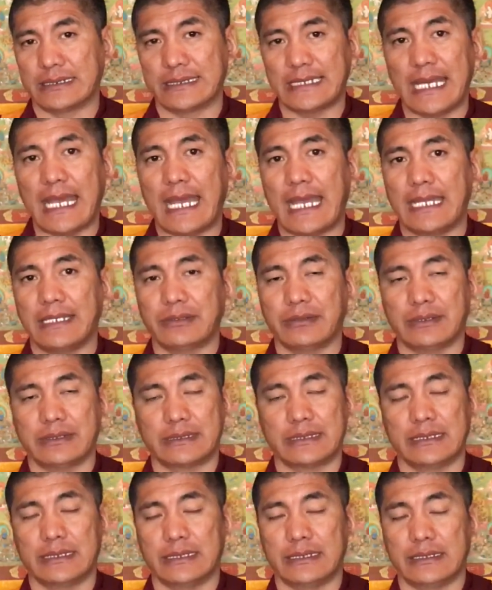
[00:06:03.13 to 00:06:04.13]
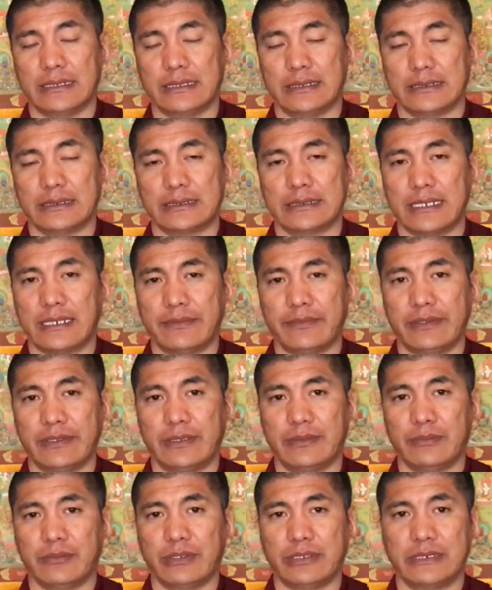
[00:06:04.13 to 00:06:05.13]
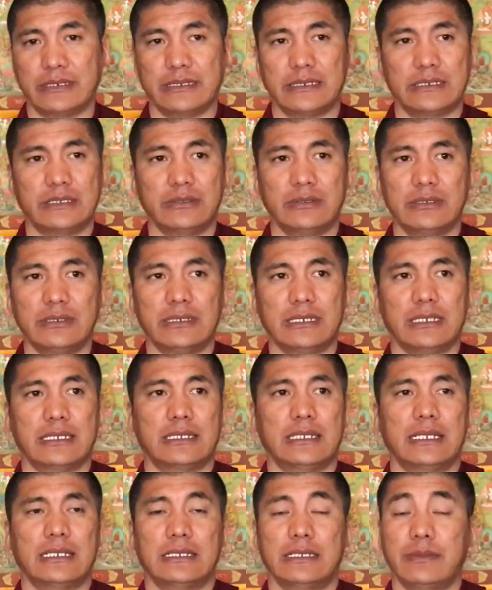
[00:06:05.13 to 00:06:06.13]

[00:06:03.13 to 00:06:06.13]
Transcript: sad or suffering, but it's not like that.